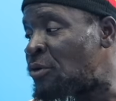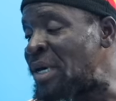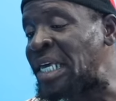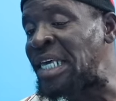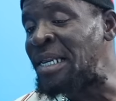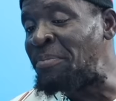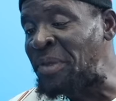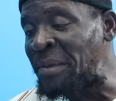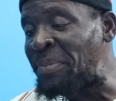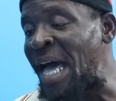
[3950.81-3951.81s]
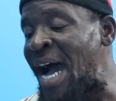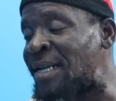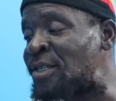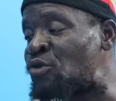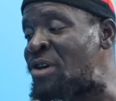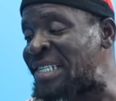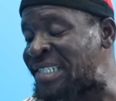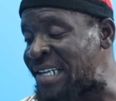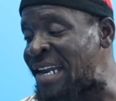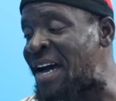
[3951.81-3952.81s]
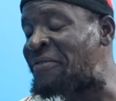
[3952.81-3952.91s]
We kill people and ask question